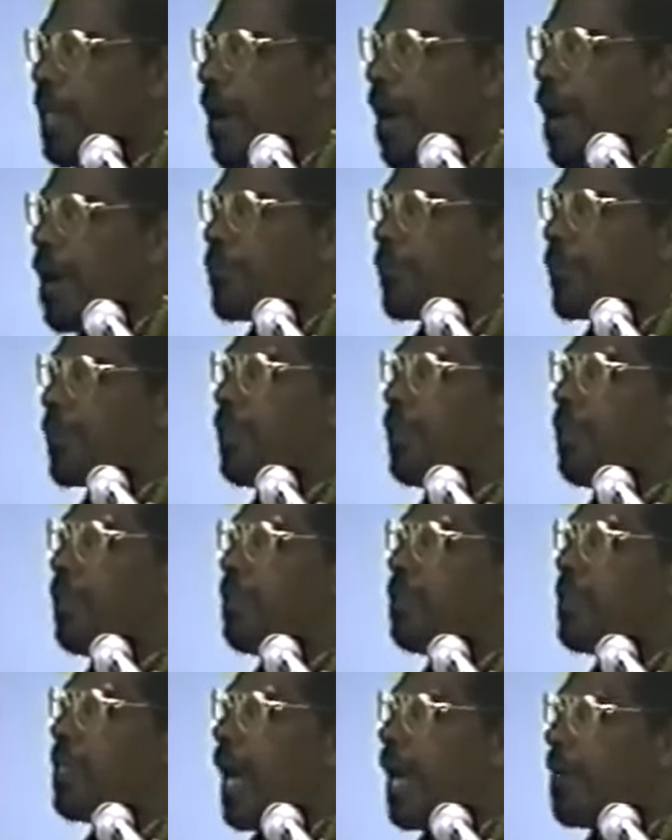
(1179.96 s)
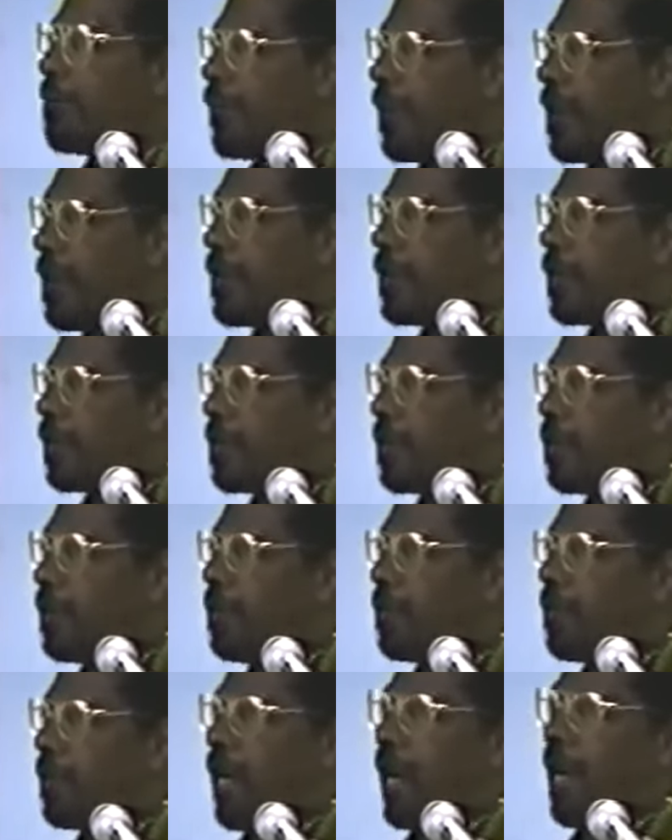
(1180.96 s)
we often do our
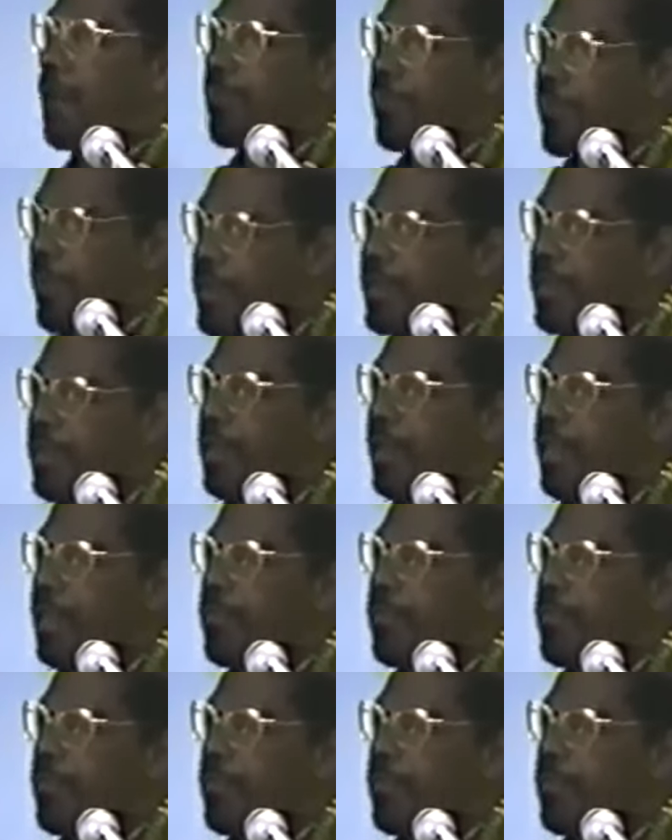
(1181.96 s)
first